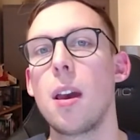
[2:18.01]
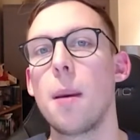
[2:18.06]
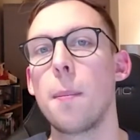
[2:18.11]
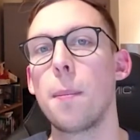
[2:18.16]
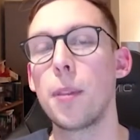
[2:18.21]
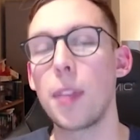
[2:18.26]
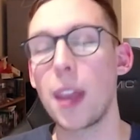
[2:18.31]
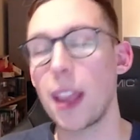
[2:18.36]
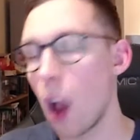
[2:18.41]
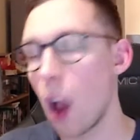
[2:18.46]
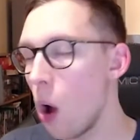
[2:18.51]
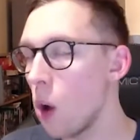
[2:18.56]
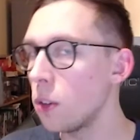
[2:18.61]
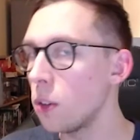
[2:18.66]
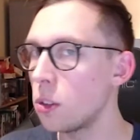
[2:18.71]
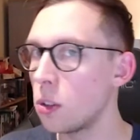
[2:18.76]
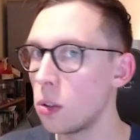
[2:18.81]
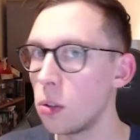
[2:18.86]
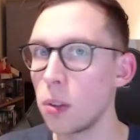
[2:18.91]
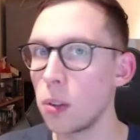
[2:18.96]
But they
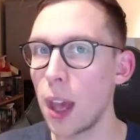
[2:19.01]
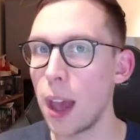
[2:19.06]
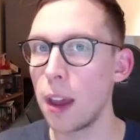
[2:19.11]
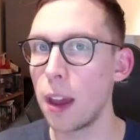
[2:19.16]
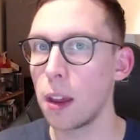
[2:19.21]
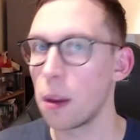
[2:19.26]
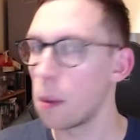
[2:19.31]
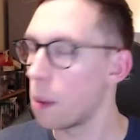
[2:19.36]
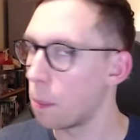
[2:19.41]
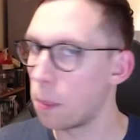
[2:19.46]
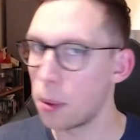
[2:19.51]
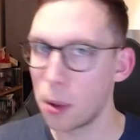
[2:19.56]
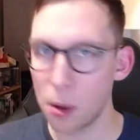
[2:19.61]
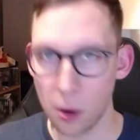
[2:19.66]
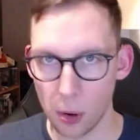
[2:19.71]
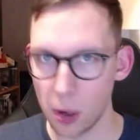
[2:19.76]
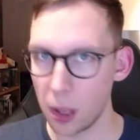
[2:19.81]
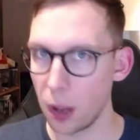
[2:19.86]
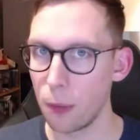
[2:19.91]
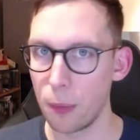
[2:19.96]
can't do that
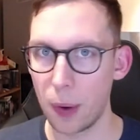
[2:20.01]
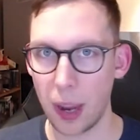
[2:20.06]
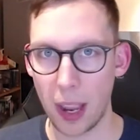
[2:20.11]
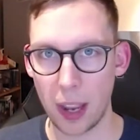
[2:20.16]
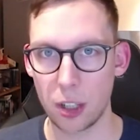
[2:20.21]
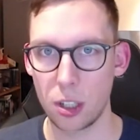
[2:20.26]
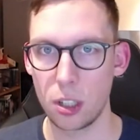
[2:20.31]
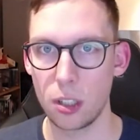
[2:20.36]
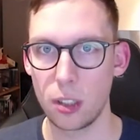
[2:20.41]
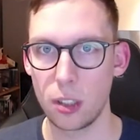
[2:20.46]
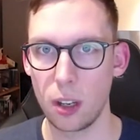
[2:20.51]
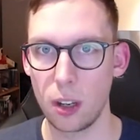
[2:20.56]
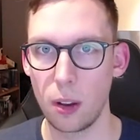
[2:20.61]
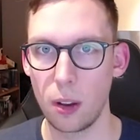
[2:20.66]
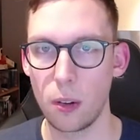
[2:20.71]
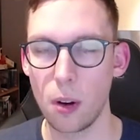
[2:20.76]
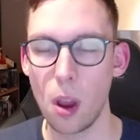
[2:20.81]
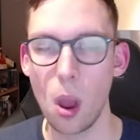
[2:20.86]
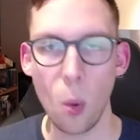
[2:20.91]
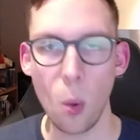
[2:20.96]
purely on reactions alone.